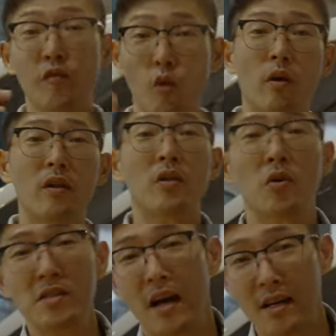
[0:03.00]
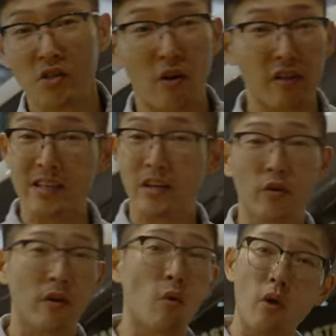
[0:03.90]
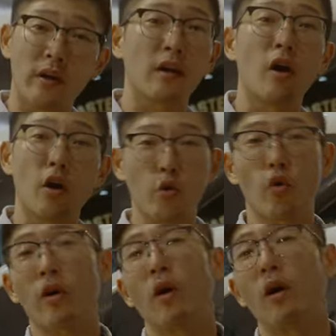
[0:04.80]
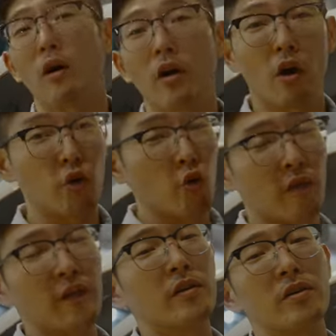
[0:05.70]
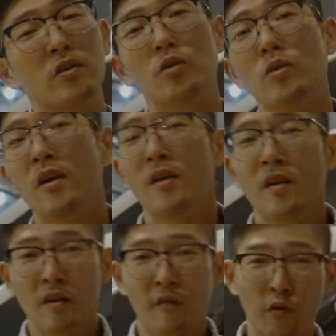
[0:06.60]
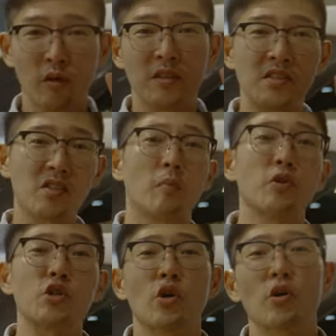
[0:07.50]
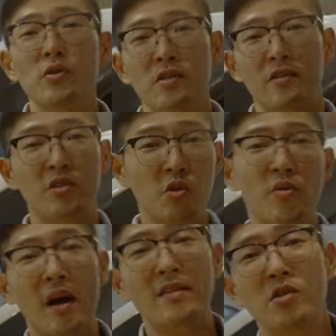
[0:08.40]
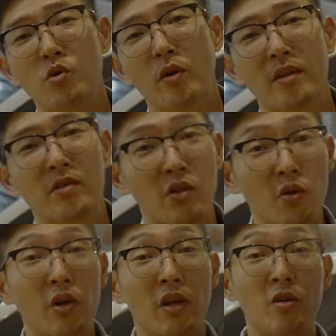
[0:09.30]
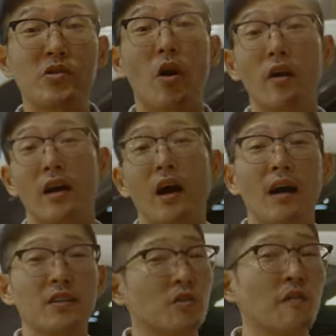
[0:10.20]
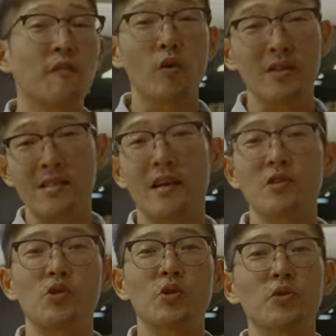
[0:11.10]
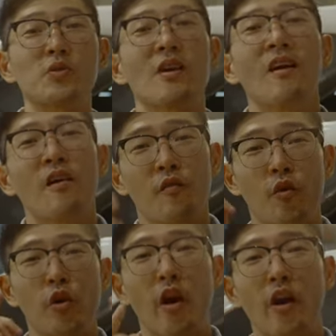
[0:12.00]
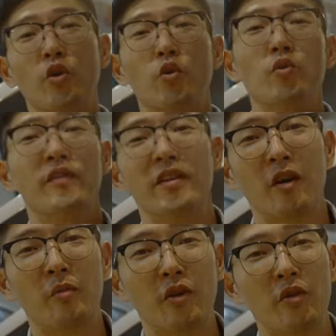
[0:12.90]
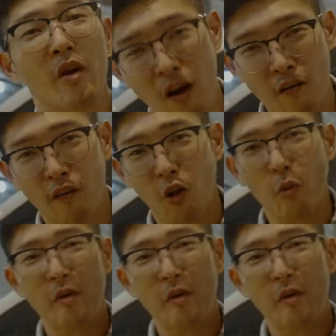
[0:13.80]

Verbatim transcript: you're one of those guys that are tinkering, working on your car, on your vehicle for the summer shows in 2022, here's our guide to the four essentials for your air-cooled VW. Follow